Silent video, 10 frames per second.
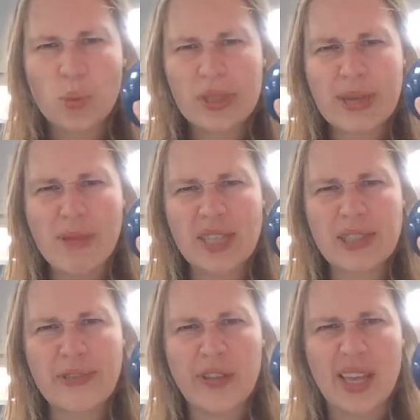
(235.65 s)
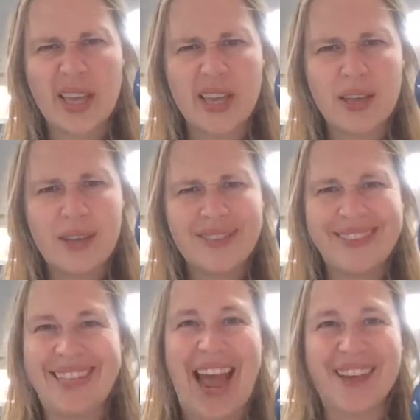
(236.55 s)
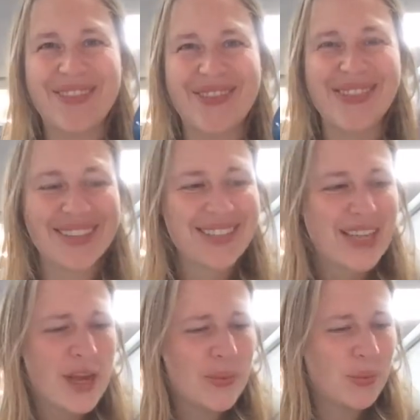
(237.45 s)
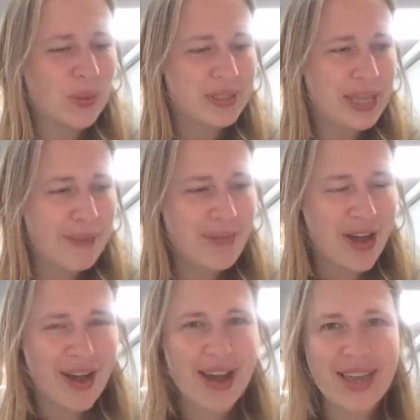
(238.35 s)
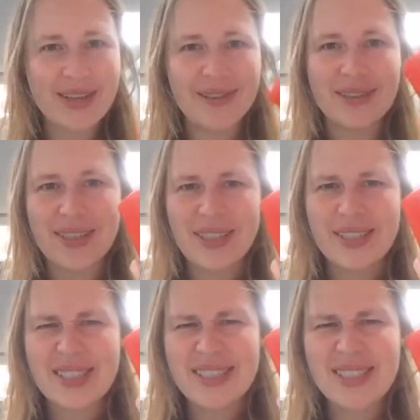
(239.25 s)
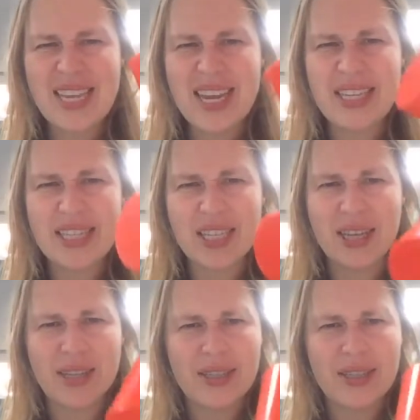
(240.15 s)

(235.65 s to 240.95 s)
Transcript: Was it my sphere? No. Was it my cylinder?